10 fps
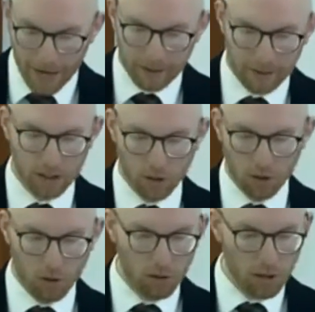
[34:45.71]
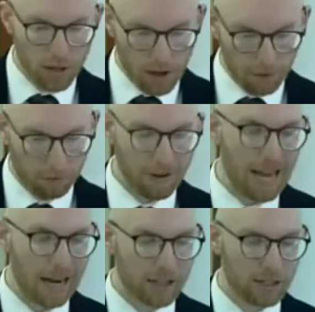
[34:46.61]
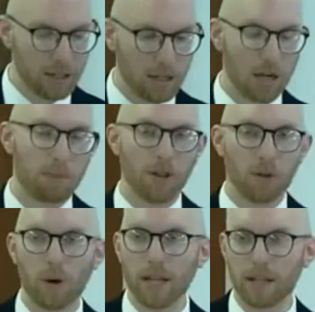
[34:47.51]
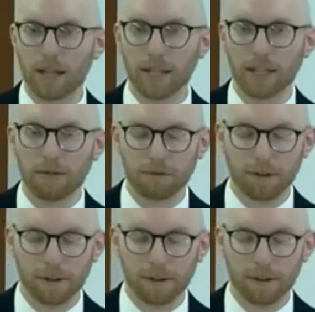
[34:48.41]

ethical effect upon the way that they live?